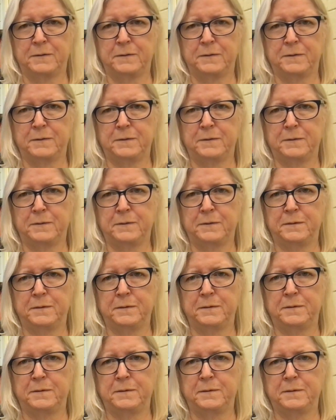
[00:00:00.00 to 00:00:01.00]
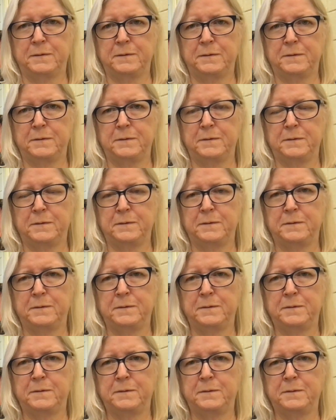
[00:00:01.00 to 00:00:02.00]

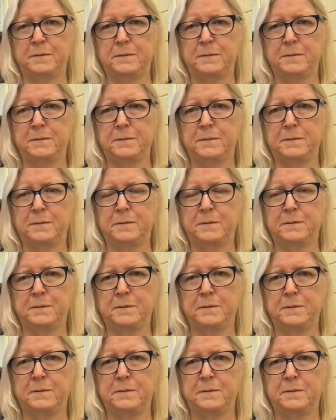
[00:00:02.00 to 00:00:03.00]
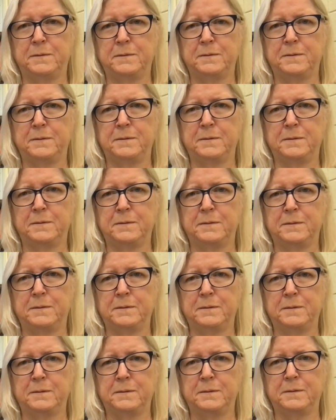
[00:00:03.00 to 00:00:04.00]

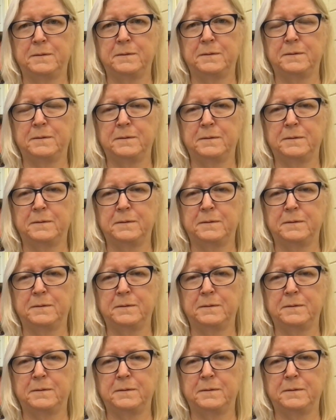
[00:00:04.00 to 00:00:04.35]
Nothing is said.